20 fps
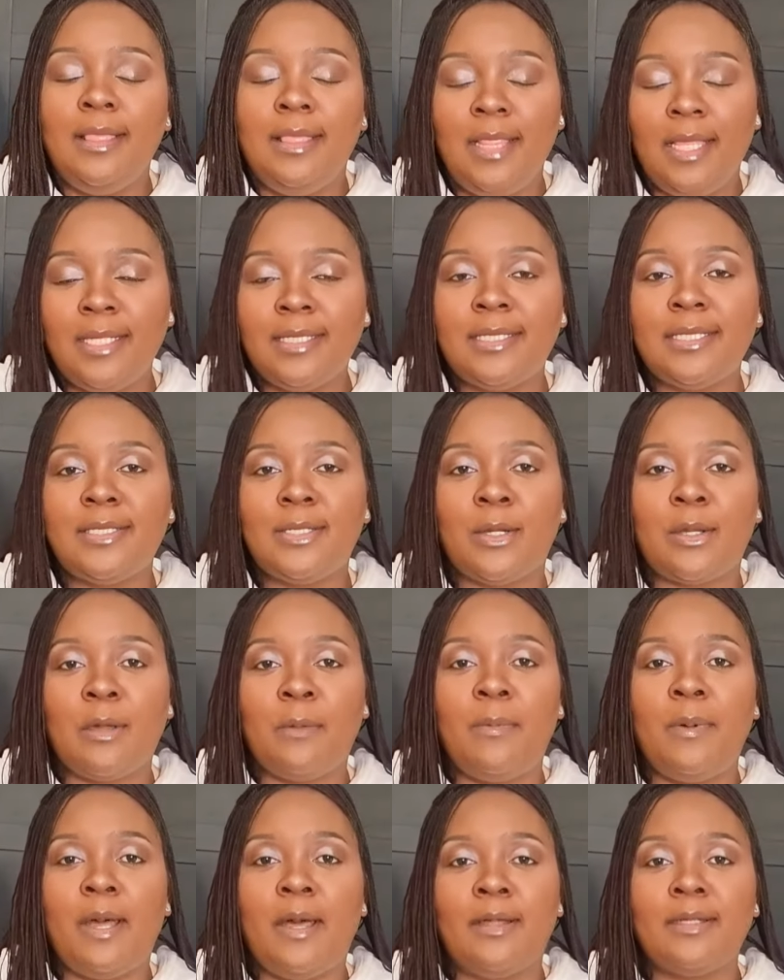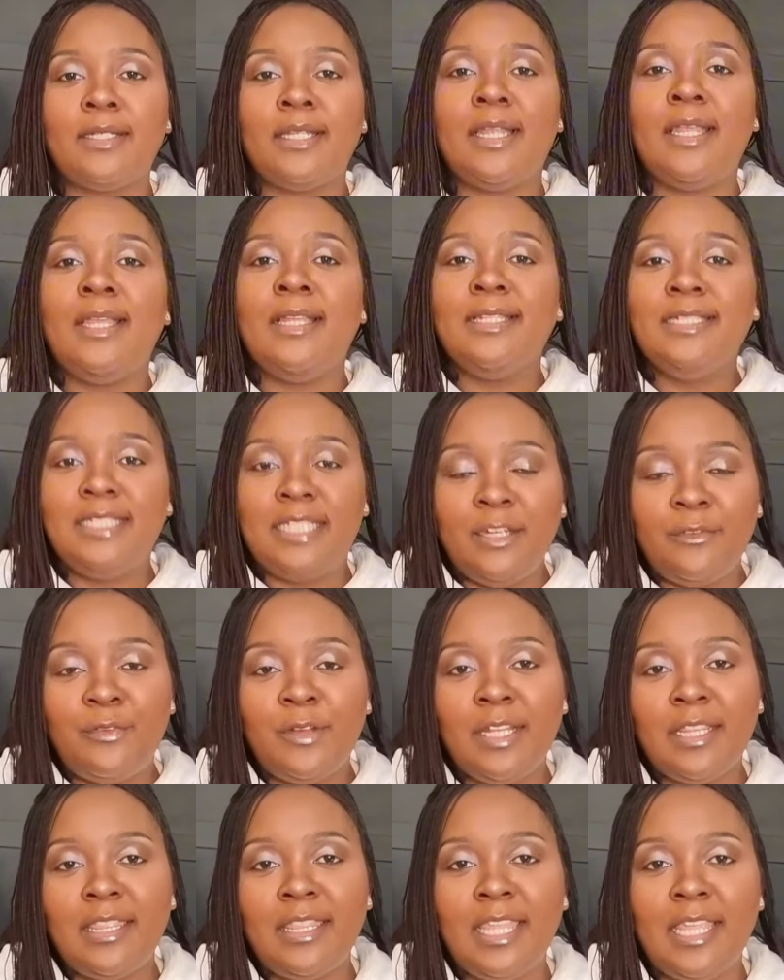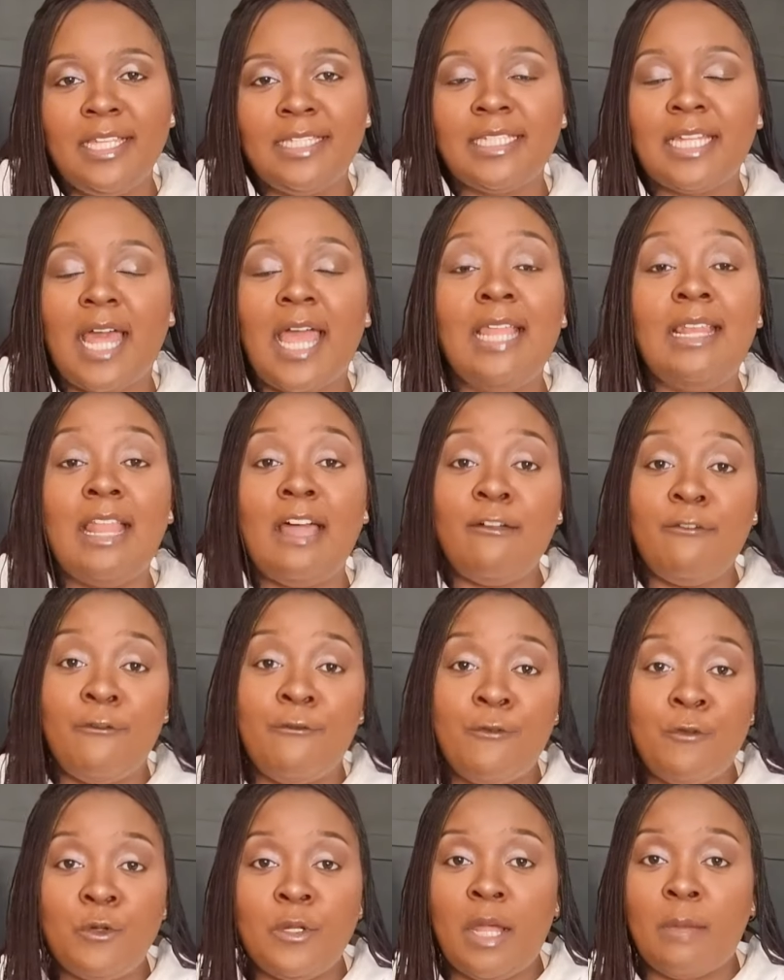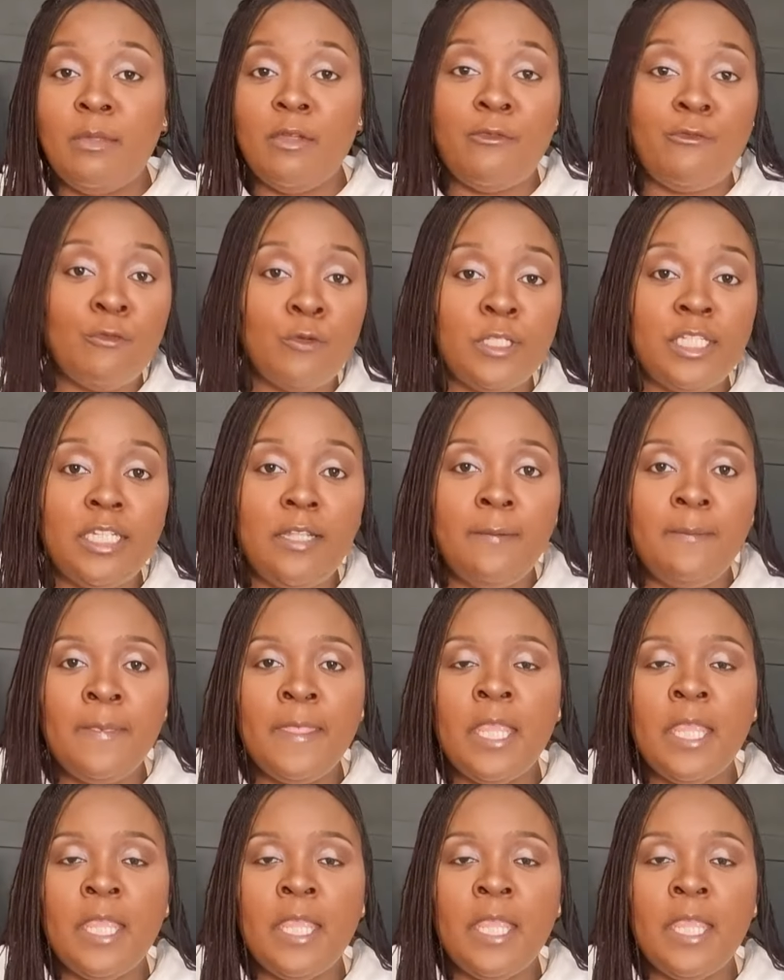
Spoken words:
Let's talk about different things. I love food. I'm a foodie.